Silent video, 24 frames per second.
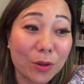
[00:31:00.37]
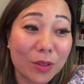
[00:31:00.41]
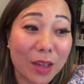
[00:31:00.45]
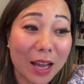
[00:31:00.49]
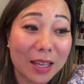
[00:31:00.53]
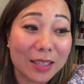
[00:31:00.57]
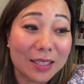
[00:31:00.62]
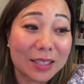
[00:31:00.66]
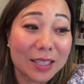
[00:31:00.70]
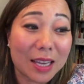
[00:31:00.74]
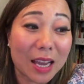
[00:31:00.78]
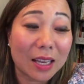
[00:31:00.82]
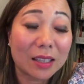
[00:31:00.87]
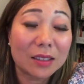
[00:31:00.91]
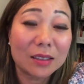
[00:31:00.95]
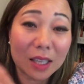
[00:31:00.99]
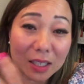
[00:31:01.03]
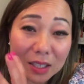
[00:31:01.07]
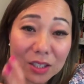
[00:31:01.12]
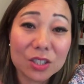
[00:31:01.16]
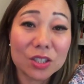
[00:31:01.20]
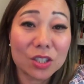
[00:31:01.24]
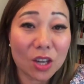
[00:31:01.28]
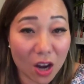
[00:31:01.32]
through that, saying,
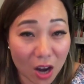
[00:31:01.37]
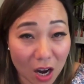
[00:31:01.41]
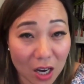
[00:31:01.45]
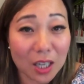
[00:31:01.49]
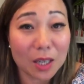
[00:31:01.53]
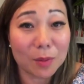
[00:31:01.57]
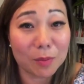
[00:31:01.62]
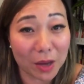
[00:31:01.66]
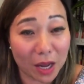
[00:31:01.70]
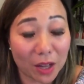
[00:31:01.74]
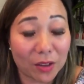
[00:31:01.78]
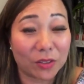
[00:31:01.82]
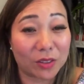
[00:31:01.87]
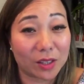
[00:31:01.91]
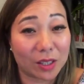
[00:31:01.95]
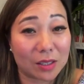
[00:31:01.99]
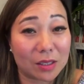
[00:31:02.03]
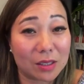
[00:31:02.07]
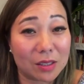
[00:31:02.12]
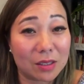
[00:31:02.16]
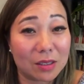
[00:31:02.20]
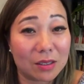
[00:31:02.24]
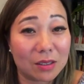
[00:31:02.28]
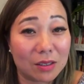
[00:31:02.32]
let's talk about
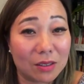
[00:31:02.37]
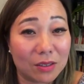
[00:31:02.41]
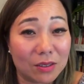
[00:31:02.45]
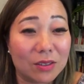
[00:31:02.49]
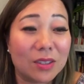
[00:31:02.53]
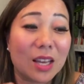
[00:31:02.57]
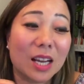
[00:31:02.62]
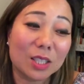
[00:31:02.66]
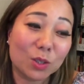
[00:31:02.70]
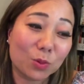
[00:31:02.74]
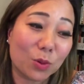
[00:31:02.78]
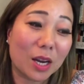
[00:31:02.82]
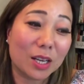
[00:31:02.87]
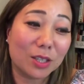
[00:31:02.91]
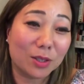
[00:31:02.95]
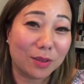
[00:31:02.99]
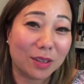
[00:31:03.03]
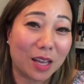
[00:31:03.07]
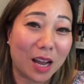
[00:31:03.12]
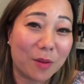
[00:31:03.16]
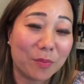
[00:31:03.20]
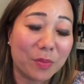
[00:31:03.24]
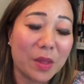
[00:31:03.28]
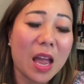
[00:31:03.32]
this. That's why I
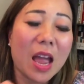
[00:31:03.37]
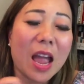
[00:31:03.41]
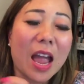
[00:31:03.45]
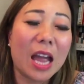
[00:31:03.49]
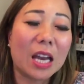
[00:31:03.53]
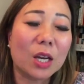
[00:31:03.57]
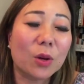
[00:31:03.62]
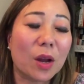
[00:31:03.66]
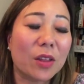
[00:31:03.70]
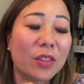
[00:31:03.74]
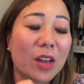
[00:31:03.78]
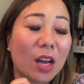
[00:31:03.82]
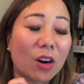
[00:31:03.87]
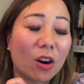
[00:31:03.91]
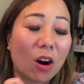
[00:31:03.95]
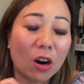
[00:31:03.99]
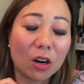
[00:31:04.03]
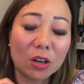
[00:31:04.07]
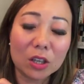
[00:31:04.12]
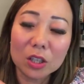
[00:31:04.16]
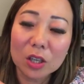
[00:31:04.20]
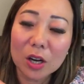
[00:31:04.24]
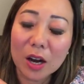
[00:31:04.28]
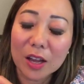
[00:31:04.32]
do that. Anyway, that
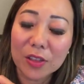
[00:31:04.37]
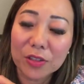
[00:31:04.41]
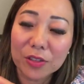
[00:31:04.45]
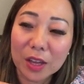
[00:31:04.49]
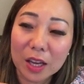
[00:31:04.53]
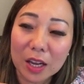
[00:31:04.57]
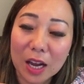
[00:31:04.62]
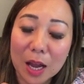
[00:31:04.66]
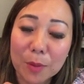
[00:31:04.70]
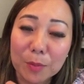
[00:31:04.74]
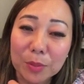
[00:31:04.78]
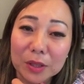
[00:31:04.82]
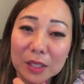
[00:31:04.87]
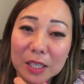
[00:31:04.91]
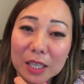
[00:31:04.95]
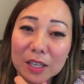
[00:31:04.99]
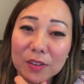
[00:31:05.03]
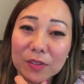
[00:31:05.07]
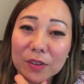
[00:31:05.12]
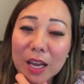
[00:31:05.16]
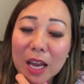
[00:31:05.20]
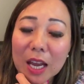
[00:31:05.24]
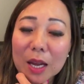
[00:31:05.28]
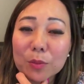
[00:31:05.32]
article, I
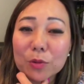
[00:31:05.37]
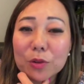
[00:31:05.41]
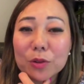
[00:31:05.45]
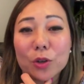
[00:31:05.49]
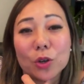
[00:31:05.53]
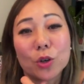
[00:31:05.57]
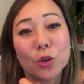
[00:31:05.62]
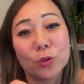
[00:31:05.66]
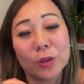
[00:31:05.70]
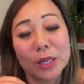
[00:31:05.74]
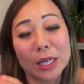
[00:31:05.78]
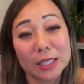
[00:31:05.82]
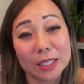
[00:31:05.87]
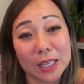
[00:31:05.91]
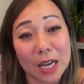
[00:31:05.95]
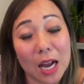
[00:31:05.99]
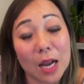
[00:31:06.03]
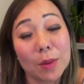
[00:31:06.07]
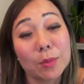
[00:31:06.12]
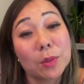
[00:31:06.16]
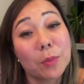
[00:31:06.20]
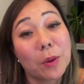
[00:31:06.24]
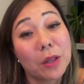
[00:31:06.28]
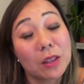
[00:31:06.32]
believe, came through the Korea
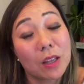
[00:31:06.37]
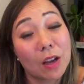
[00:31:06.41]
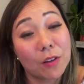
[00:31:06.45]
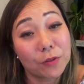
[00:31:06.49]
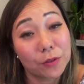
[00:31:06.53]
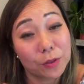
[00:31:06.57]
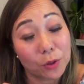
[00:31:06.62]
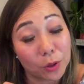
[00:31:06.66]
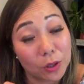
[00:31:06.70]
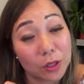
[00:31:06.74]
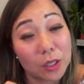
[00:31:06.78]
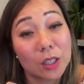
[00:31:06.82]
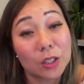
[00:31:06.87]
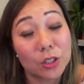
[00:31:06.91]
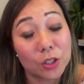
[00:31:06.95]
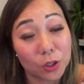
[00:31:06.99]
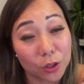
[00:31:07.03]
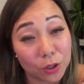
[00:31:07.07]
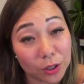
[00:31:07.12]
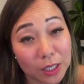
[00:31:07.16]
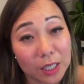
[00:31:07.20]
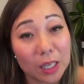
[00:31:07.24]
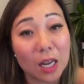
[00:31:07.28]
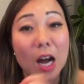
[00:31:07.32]
Times about that Florida
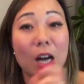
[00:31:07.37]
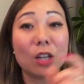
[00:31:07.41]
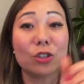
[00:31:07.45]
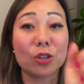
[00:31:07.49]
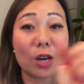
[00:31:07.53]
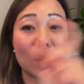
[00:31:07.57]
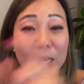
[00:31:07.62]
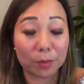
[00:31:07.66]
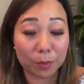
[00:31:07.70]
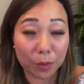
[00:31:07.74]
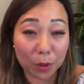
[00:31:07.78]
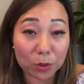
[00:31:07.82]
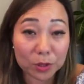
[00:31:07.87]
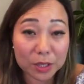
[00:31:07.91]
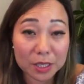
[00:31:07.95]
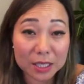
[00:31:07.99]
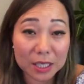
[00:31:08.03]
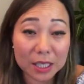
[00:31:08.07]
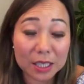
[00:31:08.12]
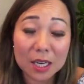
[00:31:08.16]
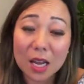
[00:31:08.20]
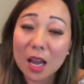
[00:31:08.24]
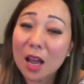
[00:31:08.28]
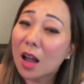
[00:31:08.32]
attorney. I'll try to
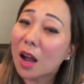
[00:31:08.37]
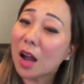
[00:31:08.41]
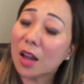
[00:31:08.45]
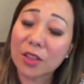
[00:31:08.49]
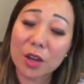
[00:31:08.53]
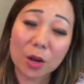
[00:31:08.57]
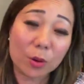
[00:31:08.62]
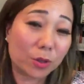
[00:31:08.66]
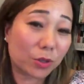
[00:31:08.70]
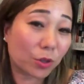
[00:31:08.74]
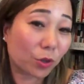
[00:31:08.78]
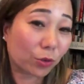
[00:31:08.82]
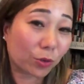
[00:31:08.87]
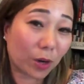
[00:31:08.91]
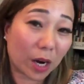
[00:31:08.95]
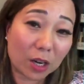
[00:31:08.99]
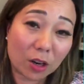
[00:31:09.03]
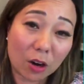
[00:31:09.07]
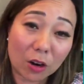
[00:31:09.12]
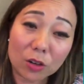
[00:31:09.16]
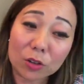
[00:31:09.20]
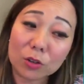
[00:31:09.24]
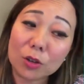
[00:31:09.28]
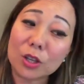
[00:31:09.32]
post it. I thought it was a
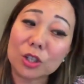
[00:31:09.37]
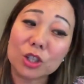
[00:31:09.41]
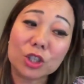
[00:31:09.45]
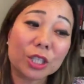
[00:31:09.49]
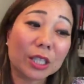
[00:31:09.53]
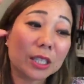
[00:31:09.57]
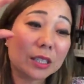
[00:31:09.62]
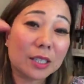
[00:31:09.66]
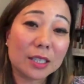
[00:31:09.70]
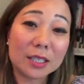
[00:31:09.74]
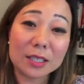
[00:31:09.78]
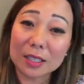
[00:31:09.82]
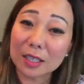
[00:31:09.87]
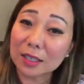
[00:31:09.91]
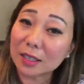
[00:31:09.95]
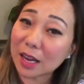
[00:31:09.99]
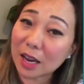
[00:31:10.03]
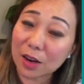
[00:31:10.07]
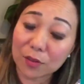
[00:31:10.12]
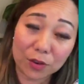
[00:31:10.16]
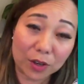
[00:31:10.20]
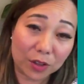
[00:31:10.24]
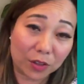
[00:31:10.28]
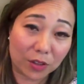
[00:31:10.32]
great article, and she listed
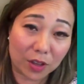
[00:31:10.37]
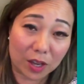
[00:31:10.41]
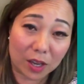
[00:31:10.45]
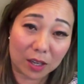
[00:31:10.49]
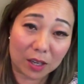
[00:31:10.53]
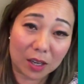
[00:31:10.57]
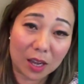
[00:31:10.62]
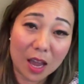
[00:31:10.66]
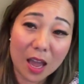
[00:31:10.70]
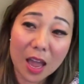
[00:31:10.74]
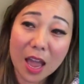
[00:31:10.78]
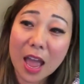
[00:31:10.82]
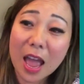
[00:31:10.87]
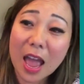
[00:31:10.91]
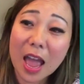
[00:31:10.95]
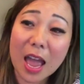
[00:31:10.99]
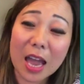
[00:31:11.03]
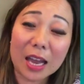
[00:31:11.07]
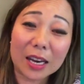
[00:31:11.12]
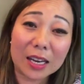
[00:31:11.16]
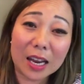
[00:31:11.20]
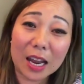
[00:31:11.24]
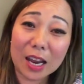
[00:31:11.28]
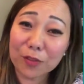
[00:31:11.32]
everything.
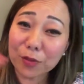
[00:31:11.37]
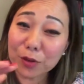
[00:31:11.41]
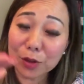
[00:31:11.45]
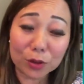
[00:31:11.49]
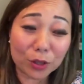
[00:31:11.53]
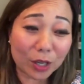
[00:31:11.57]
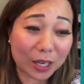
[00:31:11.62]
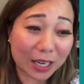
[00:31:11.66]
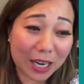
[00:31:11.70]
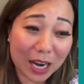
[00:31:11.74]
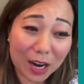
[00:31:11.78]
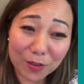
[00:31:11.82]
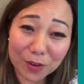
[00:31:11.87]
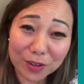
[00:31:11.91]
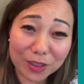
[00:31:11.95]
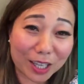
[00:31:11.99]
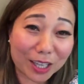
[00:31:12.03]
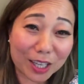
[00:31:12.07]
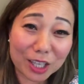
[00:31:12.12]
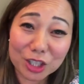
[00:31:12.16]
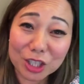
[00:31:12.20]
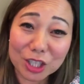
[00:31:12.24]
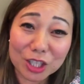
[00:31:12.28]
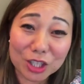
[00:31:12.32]
And if you look at
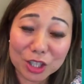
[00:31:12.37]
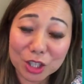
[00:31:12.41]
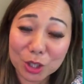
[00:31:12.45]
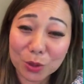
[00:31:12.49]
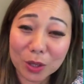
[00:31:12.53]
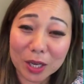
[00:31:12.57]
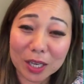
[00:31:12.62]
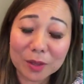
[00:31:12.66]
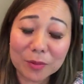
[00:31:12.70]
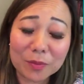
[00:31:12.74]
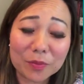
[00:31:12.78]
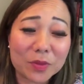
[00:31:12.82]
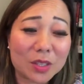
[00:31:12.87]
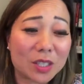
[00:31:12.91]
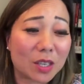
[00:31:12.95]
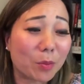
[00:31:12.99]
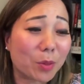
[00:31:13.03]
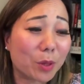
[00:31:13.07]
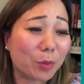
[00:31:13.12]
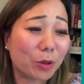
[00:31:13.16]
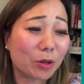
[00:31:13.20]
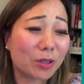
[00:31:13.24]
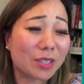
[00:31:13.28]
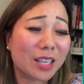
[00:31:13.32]
everything that she's doing,
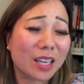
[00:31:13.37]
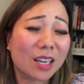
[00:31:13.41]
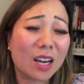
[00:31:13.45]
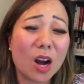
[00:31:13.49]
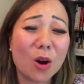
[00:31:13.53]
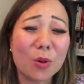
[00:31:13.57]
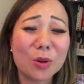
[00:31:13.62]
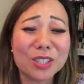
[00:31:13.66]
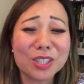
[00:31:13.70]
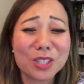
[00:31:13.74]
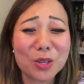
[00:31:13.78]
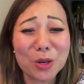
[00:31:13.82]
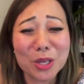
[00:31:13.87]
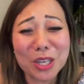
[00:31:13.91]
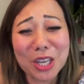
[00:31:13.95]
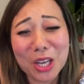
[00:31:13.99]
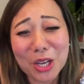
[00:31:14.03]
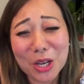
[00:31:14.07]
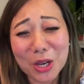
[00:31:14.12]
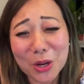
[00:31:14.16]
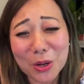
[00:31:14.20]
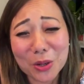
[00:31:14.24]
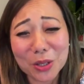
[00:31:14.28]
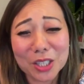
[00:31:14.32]
some people are saying, oh, it's so
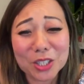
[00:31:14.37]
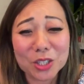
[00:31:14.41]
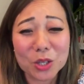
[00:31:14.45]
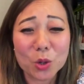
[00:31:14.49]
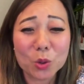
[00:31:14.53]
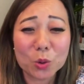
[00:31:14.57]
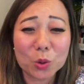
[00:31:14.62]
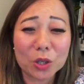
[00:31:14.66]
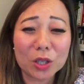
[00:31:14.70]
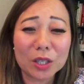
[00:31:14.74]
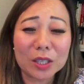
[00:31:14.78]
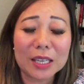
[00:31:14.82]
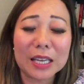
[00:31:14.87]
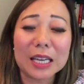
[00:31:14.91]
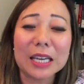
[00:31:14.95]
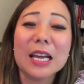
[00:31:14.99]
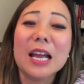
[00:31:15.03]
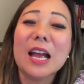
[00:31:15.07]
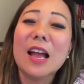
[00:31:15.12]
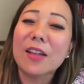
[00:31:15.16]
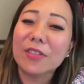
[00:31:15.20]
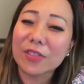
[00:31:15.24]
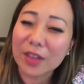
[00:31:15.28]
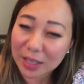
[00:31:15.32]
cute, it's so
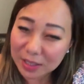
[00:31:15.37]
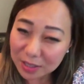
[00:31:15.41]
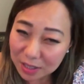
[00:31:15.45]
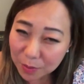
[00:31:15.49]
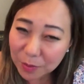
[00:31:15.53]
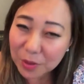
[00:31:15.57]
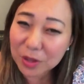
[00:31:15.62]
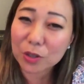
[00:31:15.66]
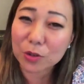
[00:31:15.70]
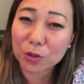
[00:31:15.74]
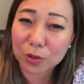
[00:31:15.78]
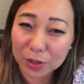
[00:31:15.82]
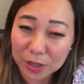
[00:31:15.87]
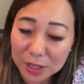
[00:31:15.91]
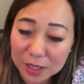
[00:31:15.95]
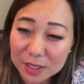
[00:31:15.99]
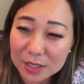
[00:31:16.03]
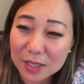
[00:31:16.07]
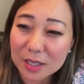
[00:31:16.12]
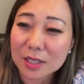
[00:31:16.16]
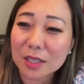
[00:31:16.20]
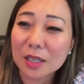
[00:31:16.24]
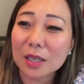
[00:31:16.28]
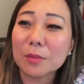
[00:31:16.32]
quirky. That's some of the
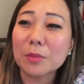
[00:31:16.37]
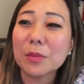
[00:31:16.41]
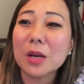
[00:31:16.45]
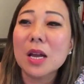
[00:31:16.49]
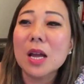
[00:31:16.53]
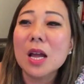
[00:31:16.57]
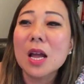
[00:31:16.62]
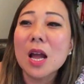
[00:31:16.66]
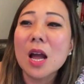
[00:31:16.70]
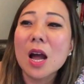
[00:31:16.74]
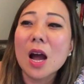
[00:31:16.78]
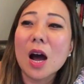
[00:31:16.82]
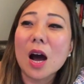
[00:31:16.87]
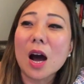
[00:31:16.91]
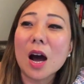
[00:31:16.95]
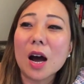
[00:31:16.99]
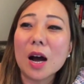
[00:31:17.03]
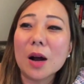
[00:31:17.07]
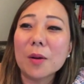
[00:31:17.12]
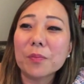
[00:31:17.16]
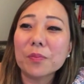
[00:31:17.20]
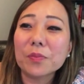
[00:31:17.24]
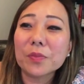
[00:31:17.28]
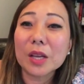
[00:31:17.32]
criticism.
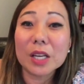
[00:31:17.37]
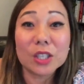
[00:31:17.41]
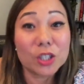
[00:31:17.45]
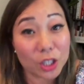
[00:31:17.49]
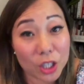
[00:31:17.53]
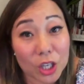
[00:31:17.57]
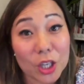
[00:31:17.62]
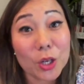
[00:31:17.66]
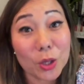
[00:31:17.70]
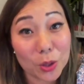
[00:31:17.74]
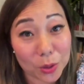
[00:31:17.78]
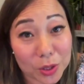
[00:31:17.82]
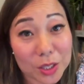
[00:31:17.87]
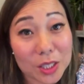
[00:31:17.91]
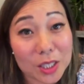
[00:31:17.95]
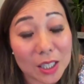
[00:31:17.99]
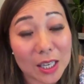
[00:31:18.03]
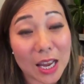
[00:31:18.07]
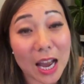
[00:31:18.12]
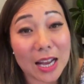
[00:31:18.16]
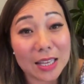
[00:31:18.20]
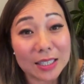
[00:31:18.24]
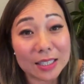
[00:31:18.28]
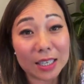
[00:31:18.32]
It's
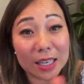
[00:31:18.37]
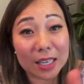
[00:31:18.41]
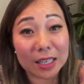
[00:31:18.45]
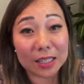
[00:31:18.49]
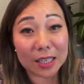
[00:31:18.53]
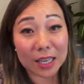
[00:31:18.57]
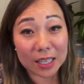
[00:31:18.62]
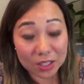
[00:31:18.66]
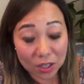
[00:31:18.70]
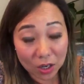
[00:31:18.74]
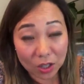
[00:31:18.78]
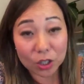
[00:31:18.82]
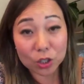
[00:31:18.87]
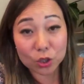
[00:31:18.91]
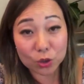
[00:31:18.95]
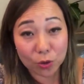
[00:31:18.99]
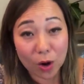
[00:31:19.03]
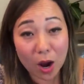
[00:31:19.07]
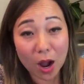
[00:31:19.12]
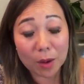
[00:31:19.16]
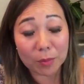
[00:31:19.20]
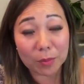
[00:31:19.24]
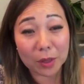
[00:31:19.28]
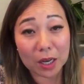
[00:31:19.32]
cute, as in it's on a
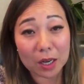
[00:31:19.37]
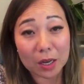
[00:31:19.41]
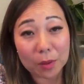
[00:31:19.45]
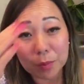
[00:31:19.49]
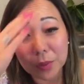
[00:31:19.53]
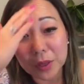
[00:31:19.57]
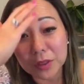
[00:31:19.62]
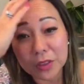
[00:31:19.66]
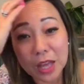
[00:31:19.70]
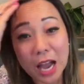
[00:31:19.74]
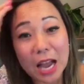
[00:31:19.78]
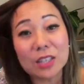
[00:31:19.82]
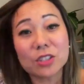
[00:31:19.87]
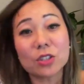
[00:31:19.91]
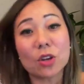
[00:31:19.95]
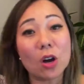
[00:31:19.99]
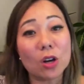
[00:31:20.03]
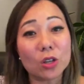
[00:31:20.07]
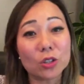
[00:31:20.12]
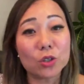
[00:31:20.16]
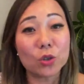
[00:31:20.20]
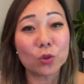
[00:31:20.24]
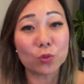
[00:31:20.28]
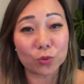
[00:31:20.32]
drama, but that's
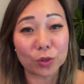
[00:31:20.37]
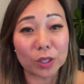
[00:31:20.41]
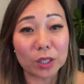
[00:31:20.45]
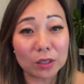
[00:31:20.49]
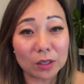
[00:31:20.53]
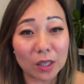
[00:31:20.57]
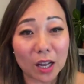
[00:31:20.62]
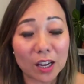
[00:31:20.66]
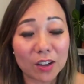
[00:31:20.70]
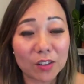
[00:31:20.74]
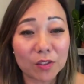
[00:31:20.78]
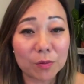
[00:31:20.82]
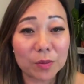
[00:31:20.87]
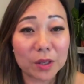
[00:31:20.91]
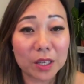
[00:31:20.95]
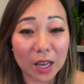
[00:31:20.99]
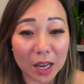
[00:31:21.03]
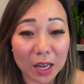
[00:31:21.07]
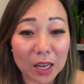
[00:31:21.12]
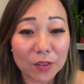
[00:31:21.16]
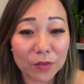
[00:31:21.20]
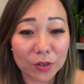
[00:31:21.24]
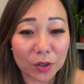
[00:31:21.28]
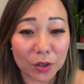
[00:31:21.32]
also real life
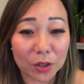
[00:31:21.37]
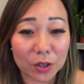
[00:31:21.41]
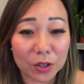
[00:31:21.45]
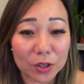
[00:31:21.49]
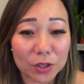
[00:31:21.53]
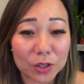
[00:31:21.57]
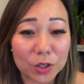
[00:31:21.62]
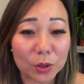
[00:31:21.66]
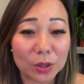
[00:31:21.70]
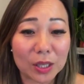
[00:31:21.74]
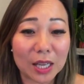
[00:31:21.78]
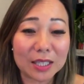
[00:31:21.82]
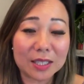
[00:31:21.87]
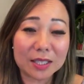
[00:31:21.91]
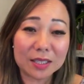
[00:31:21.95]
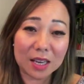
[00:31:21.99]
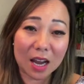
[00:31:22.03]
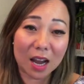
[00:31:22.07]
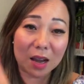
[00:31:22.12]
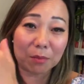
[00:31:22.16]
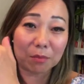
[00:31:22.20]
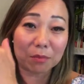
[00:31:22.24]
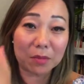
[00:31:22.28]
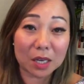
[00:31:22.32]
behavior. So let's
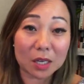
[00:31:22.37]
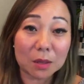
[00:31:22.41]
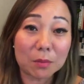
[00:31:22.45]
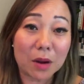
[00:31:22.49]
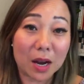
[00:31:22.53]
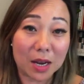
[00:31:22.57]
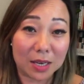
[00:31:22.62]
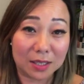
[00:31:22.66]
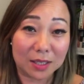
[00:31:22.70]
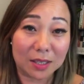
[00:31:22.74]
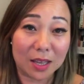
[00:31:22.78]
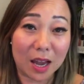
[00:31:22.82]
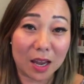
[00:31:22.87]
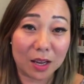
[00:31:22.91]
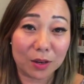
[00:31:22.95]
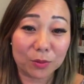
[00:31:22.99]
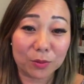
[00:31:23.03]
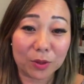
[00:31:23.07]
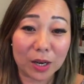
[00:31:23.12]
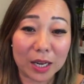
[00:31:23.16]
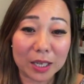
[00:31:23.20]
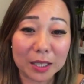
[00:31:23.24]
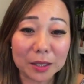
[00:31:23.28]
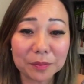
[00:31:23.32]
not minimize that,
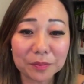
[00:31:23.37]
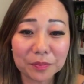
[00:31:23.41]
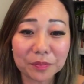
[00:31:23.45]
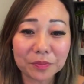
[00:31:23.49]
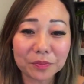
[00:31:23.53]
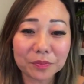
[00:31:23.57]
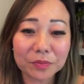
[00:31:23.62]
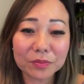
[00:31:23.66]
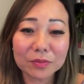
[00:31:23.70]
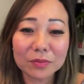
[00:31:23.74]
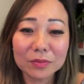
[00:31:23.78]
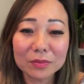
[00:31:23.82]
right?